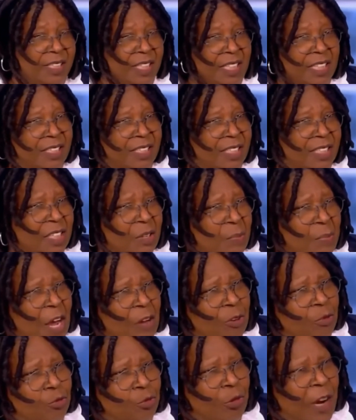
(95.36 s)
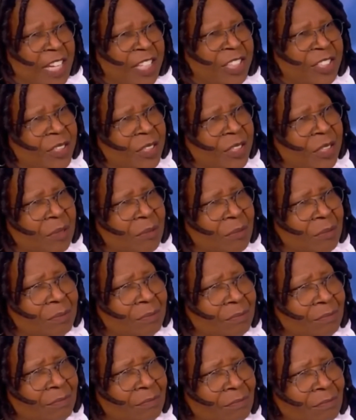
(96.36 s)
isn't about race.
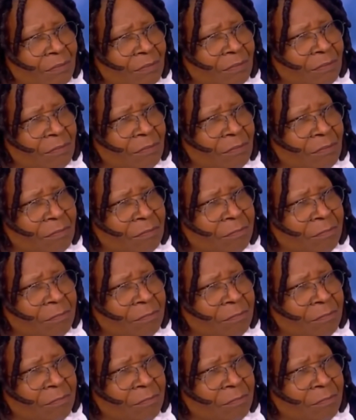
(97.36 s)
No.